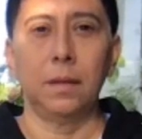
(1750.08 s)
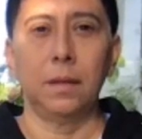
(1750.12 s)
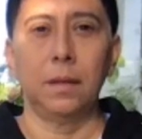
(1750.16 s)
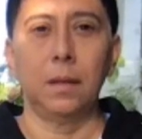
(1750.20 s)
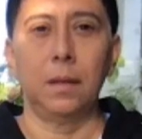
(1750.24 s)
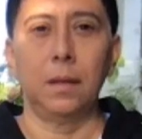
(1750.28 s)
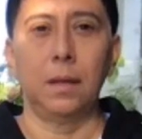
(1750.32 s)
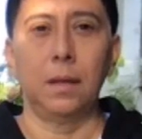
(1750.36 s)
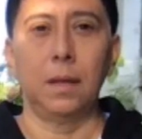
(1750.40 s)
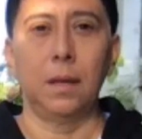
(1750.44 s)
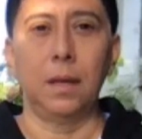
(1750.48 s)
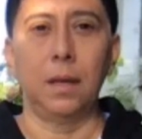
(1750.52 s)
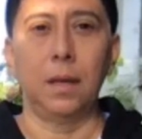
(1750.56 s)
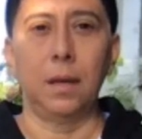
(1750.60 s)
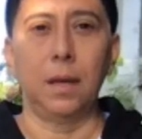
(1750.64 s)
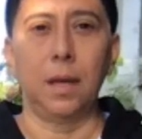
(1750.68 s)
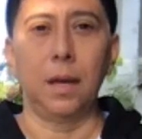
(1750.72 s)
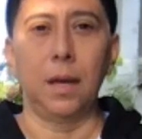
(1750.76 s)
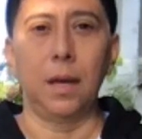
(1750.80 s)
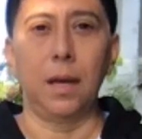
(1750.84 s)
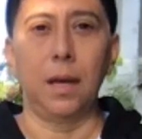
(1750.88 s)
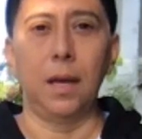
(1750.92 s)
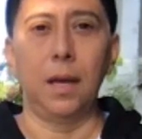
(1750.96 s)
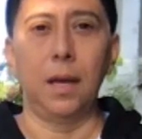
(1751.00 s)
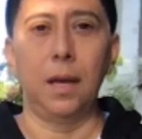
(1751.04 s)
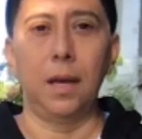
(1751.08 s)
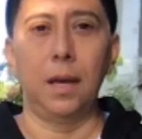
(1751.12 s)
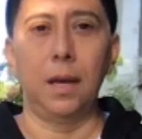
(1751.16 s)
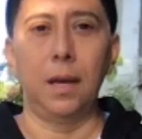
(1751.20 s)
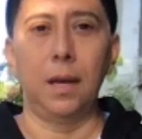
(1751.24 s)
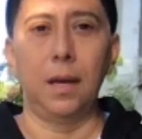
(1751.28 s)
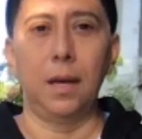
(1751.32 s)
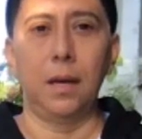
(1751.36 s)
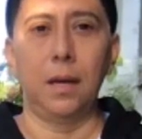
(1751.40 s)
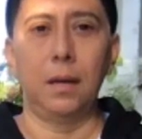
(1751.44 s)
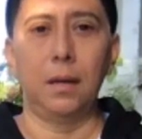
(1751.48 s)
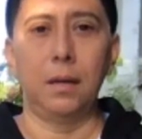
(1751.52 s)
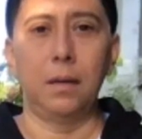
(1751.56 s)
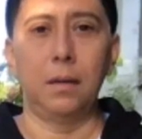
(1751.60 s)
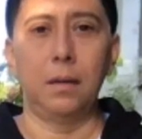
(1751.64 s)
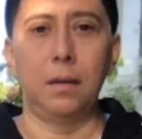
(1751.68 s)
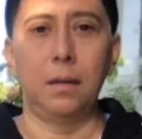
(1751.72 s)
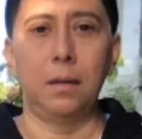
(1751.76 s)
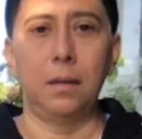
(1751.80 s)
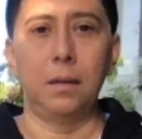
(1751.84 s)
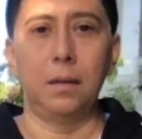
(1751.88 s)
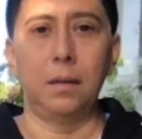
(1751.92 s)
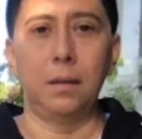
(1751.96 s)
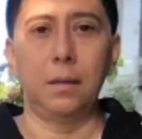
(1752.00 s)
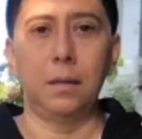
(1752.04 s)
Inhale
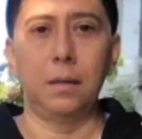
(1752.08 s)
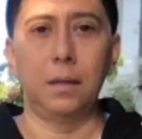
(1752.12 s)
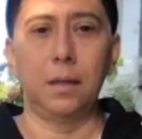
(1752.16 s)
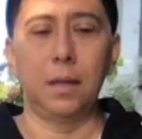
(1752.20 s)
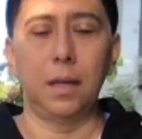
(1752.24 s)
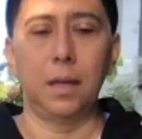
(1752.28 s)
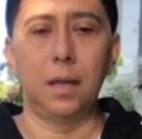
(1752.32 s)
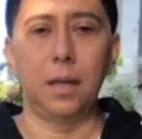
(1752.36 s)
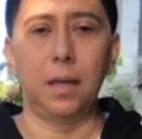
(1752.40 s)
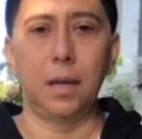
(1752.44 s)
and